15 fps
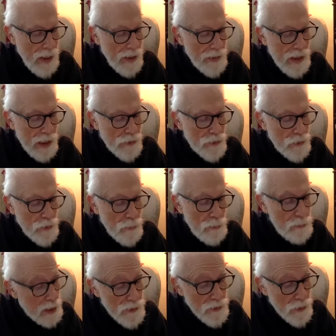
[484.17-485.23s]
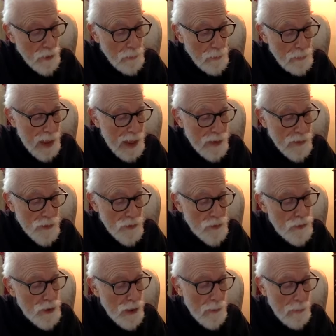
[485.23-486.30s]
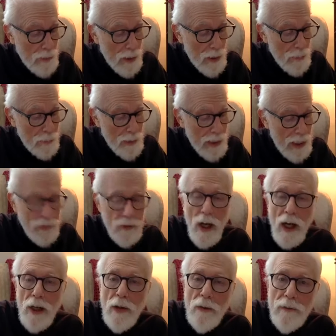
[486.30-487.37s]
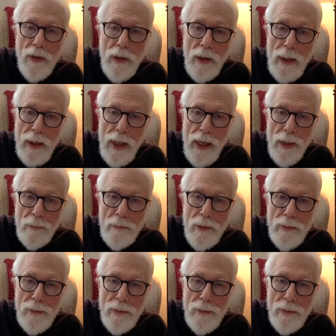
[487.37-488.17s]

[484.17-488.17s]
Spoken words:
that you piss your pants, jump up, and knock over a lamp.